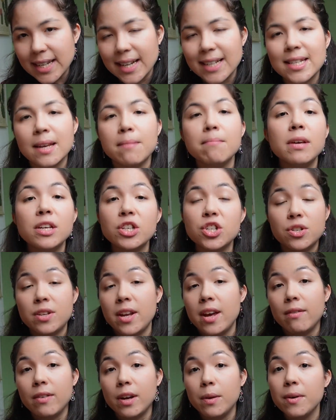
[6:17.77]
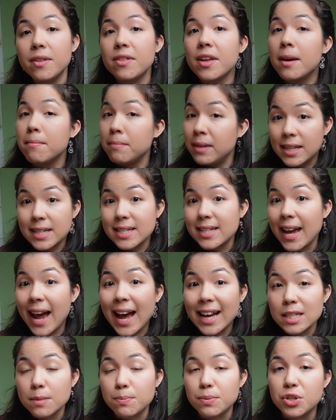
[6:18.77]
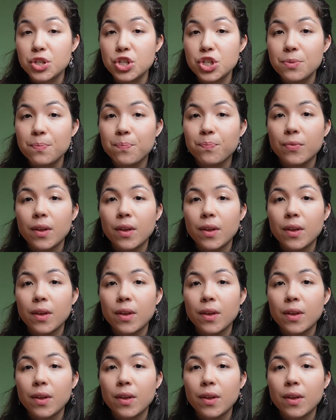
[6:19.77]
as a missionary with her minister husband.